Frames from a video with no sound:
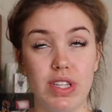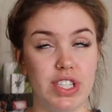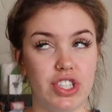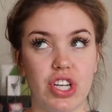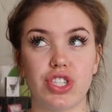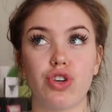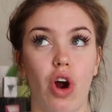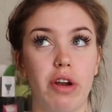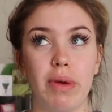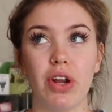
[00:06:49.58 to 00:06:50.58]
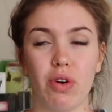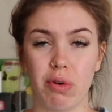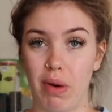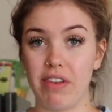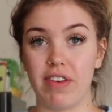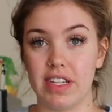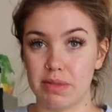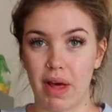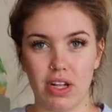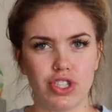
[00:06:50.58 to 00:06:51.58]
would suggest Cronometer or
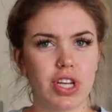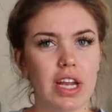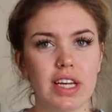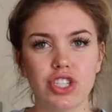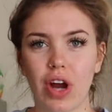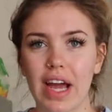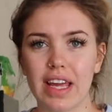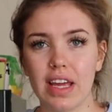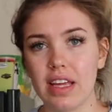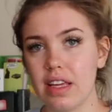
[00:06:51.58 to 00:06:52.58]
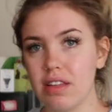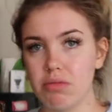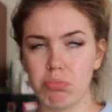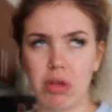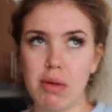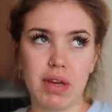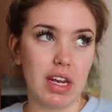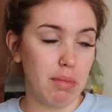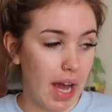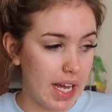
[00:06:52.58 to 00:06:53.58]
MyFitnessPal. Just kind of like tracking, keeping it in